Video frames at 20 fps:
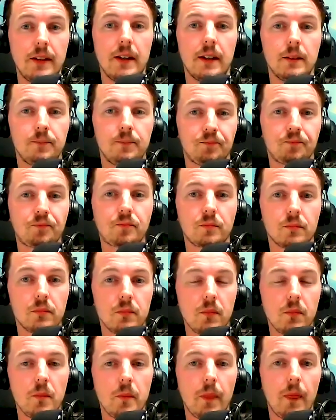Yeah.
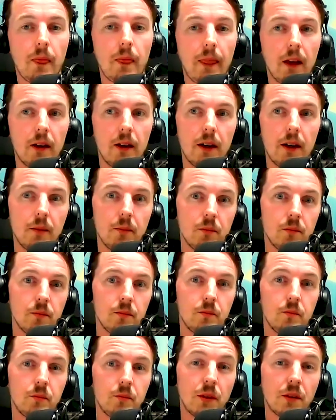
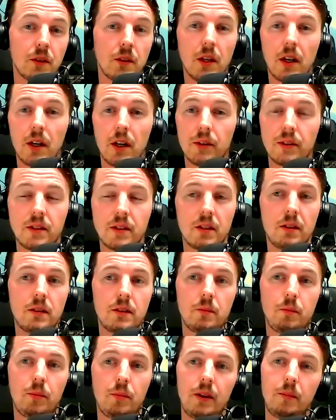But it's
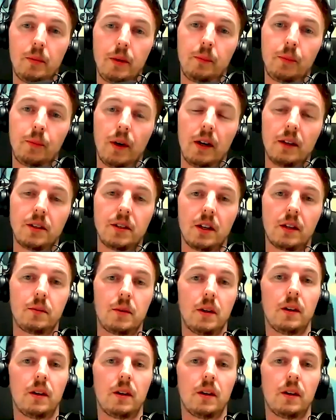a pretty big project.